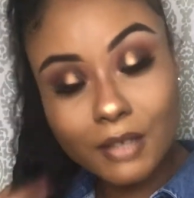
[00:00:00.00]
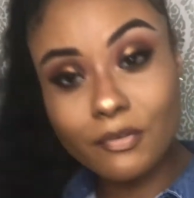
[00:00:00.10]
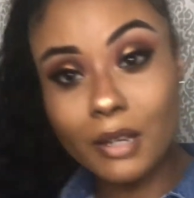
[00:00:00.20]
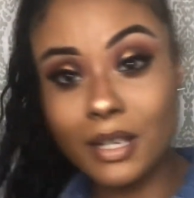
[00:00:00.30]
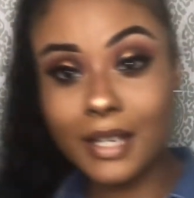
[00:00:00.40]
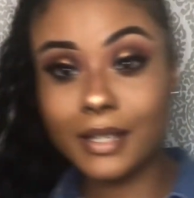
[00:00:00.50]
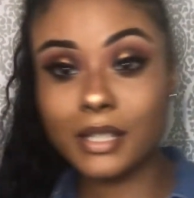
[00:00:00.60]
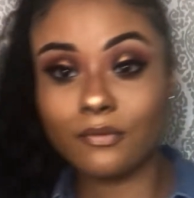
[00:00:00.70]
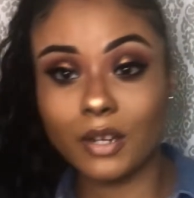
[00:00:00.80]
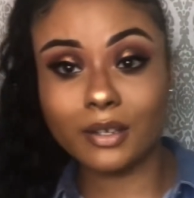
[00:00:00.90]
very
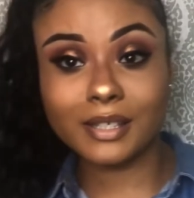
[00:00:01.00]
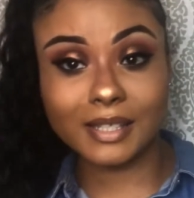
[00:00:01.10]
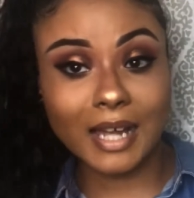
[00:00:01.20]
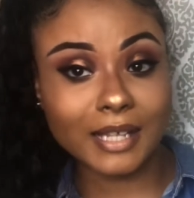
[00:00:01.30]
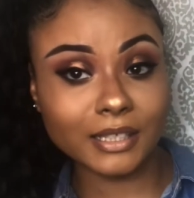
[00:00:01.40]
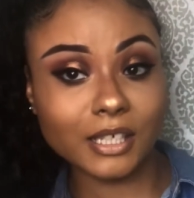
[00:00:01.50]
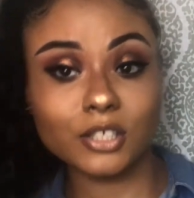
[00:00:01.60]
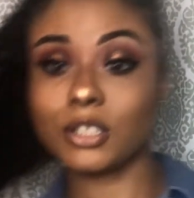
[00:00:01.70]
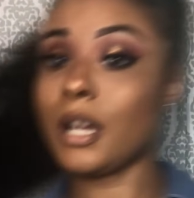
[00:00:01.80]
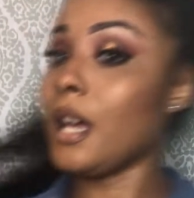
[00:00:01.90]
easy very
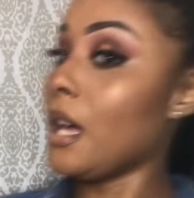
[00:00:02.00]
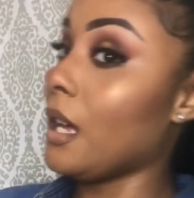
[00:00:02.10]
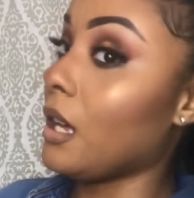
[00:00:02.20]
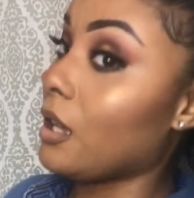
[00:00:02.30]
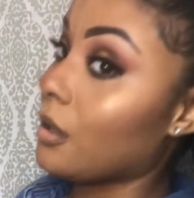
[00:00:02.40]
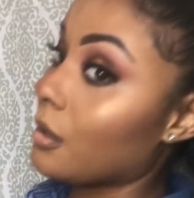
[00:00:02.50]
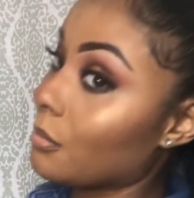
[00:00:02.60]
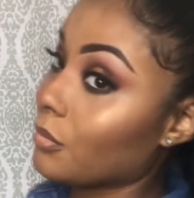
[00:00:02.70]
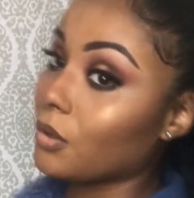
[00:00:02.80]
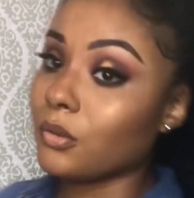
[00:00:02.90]
stylish
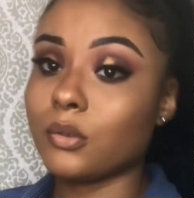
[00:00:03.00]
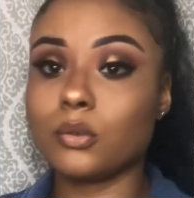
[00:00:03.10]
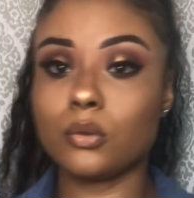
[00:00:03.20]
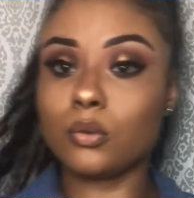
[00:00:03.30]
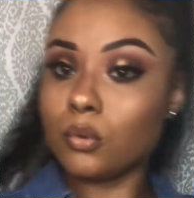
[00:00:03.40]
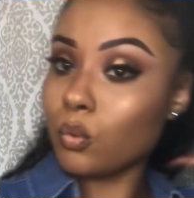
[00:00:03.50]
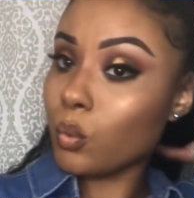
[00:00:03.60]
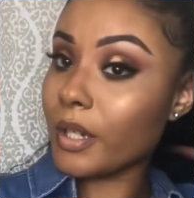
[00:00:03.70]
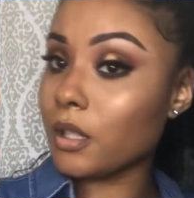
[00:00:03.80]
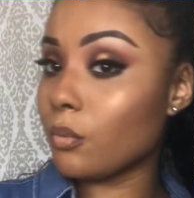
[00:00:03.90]
um,
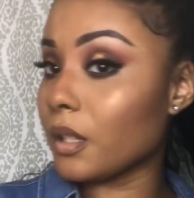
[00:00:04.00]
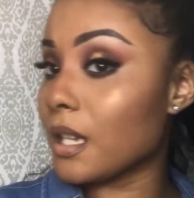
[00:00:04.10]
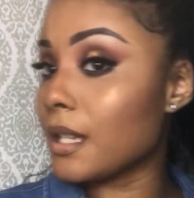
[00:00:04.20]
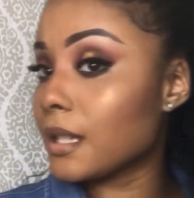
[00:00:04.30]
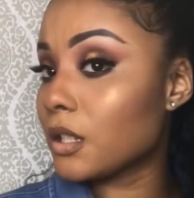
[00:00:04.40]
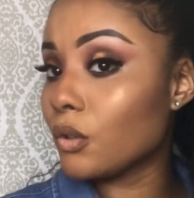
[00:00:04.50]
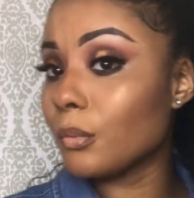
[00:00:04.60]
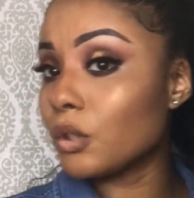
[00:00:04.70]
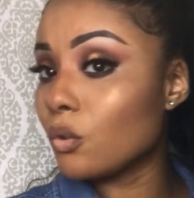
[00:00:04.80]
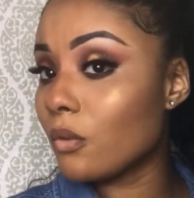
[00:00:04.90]
really, really easy to
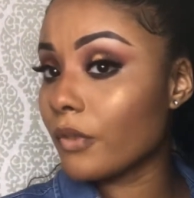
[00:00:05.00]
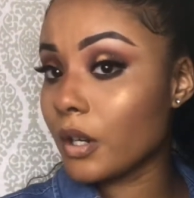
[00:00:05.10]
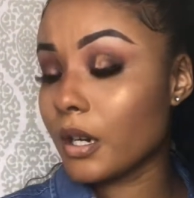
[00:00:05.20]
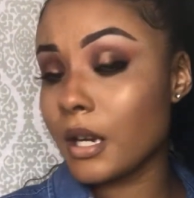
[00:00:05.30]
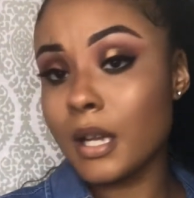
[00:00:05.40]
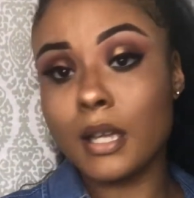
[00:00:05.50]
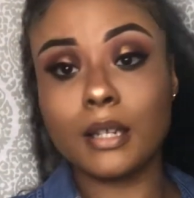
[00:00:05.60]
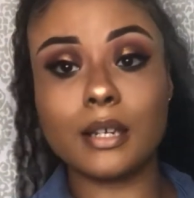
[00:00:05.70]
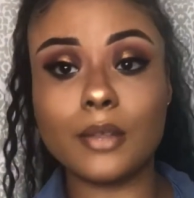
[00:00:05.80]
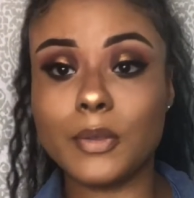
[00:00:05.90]
maneuver,
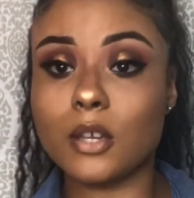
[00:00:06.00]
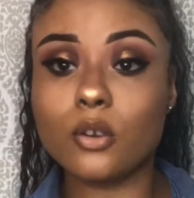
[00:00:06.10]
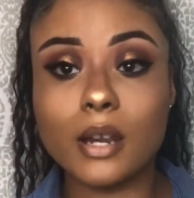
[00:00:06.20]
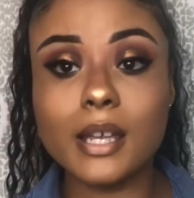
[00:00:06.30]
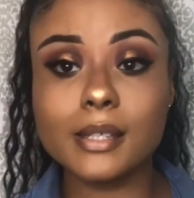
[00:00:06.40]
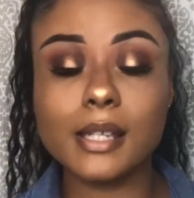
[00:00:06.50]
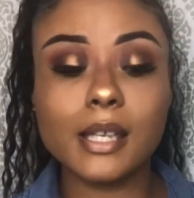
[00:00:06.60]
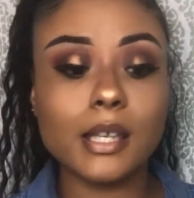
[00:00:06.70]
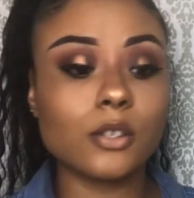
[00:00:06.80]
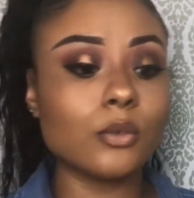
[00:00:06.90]
nothing crazy.
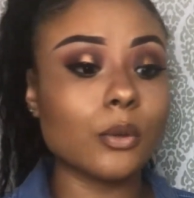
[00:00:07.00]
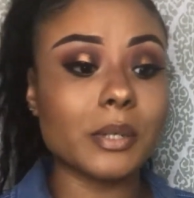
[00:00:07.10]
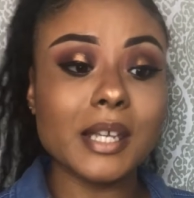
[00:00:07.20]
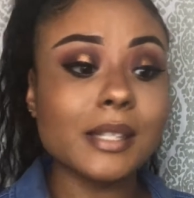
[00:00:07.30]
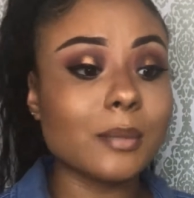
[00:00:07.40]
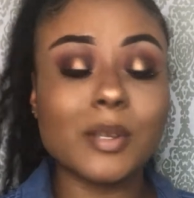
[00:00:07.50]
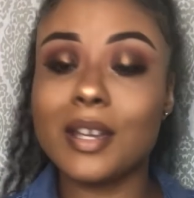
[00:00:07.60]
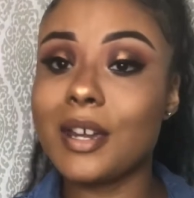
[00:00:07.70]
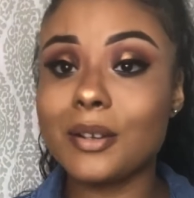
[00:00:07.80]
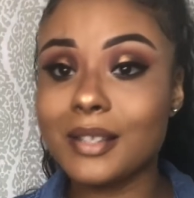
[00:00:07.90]
You don't need to be
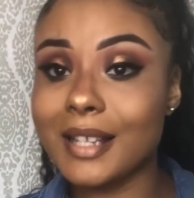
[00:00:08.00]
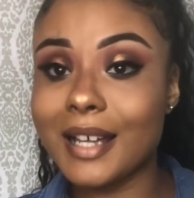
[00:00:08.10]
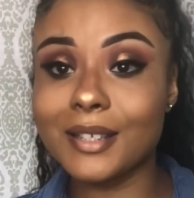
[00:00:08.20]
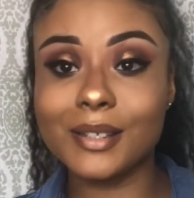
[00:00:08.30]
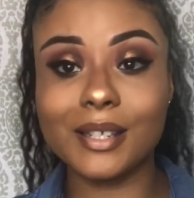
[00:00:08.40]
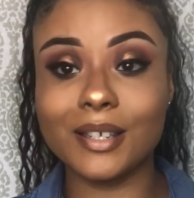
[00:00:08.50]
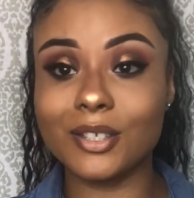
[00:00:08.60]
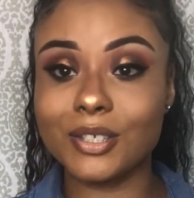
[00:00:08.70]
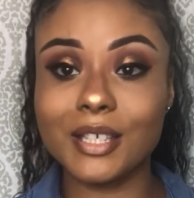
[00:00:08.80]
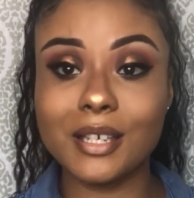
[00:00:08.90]
a hairstylist to
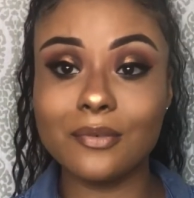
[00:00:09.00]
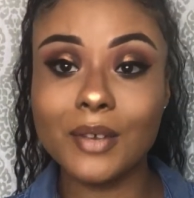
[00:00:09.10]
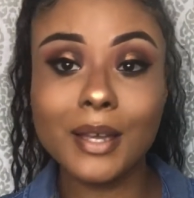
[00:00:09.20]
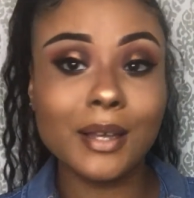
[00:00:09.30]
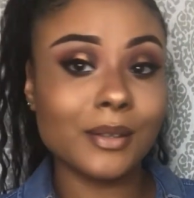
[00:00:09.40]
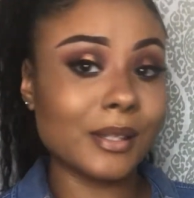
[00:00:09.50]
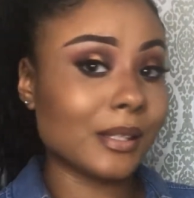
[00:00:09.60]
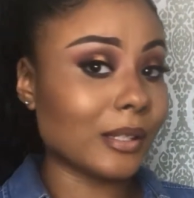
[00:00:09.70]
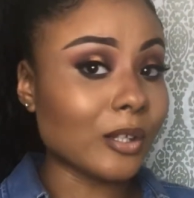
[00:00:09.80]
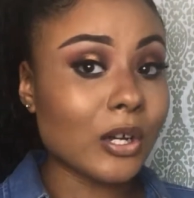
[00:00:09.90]
achieve
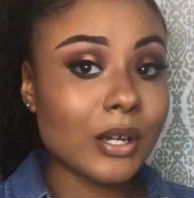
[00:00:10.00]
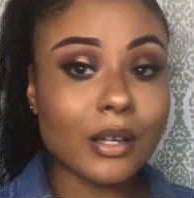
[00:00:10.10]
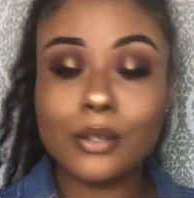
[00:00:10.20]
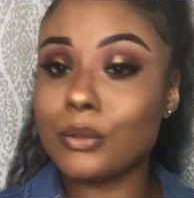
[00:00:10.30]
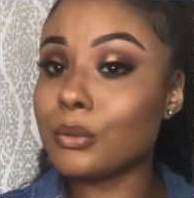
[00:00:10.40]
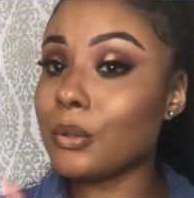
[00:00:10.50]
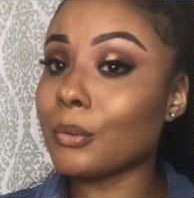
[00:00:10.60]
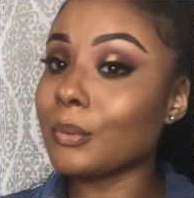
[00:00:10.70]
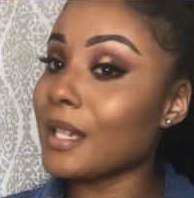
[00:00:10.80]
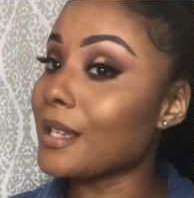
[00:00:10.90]
this look. You
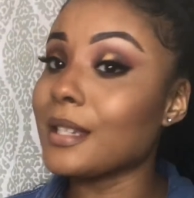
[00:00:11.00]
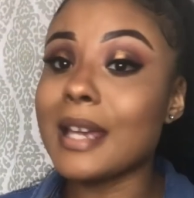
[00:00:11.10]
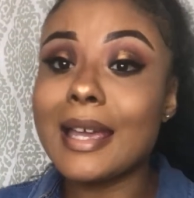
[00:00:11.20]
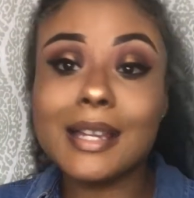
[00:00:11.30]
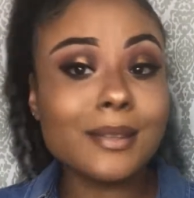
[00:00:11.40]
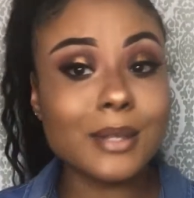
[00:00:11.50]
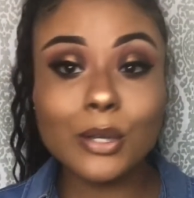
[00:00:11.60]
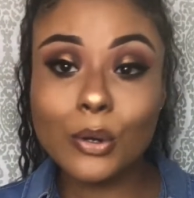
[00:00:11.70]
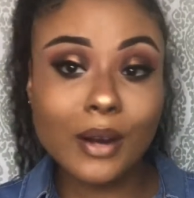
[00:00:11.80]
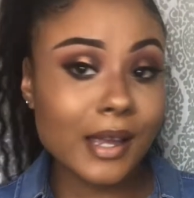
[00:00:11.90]
don't need
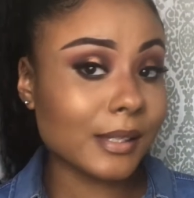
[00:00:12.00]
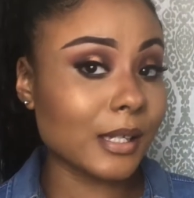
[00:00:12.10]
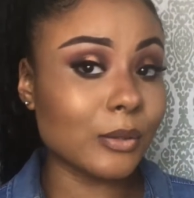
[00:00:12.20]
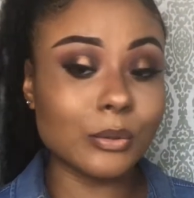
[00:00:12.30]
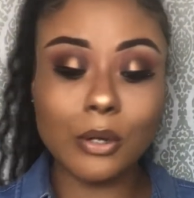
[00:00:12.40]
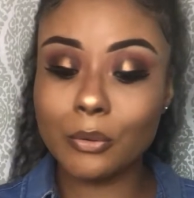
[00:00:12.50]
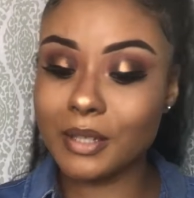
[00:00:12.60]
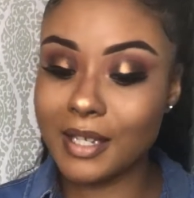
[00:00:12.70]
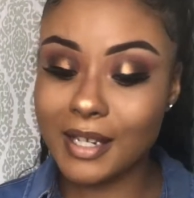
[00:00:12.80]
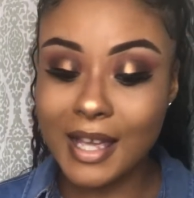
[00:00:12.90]
anything crazy. You don't
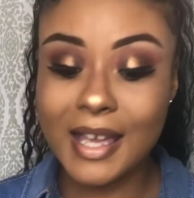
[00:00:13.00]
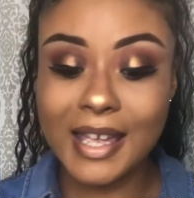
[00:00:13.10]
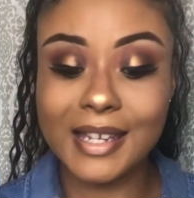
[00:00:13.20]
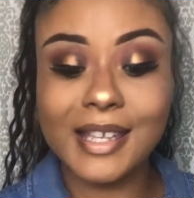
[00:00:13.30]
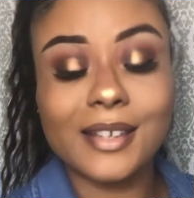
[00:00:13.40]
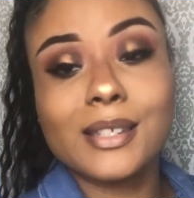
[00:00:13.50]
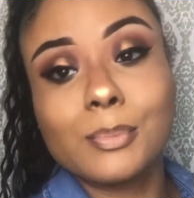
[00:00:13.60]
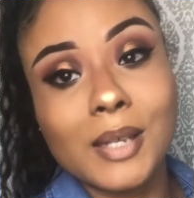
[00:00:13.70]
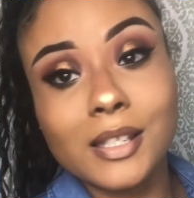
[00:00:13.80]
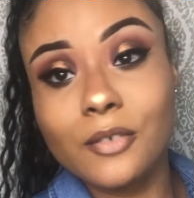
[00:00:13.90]
need any
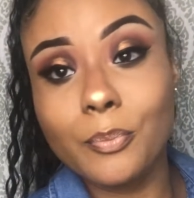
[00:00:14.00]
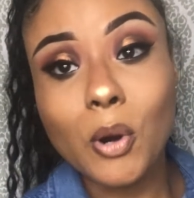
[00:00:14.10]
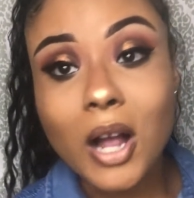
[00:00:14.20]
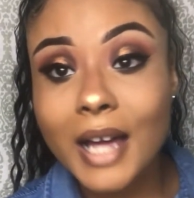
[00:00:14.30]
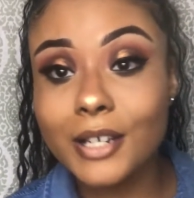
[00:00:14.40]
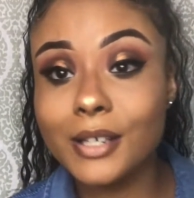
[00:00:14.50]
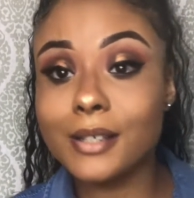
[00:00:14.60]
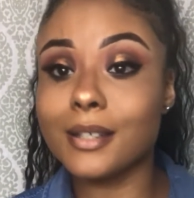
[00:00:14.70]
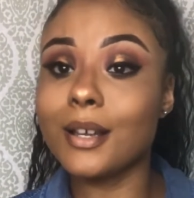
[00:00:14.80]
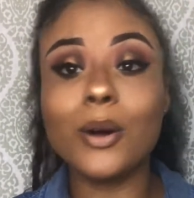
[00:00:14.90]
expensive
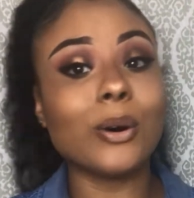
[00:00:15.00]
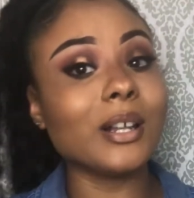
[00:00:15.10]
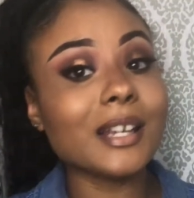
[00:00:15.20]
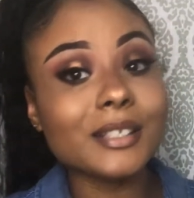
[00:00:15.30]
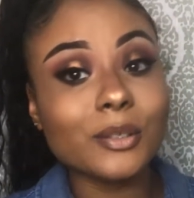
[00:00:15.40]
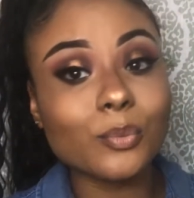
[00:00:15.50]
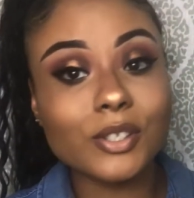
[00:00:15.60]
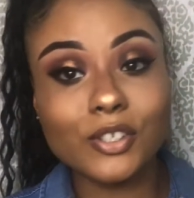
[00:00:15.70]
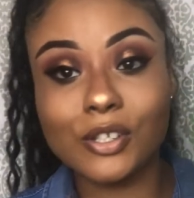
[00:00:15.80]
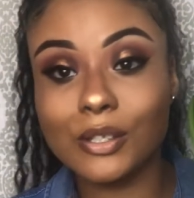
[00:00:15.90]
products. All I did
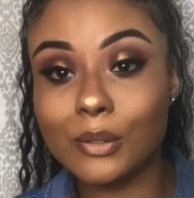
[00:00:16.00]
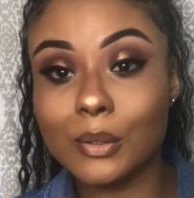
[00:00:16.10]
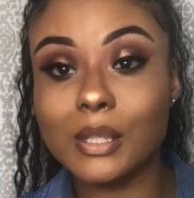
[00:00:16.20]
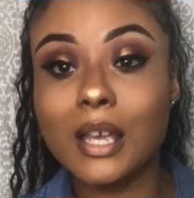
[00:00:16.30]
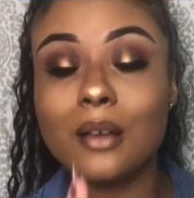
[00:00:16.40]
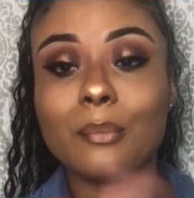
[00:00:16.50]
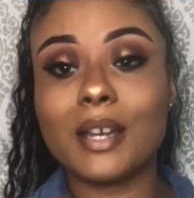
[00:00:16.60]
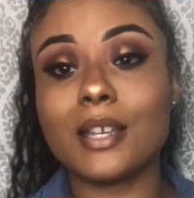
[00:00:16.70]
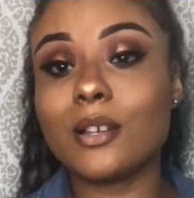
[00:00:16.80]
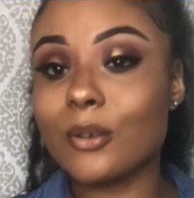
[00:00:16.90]
was just use
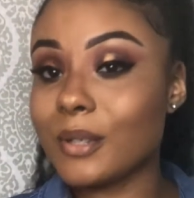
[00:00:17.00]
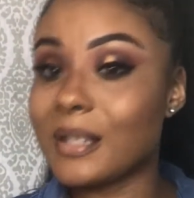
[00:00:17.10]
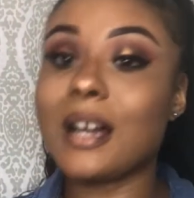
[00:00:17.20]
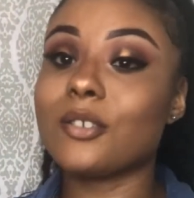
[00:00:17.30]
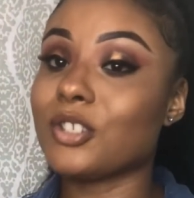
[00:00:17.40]
my Eco Style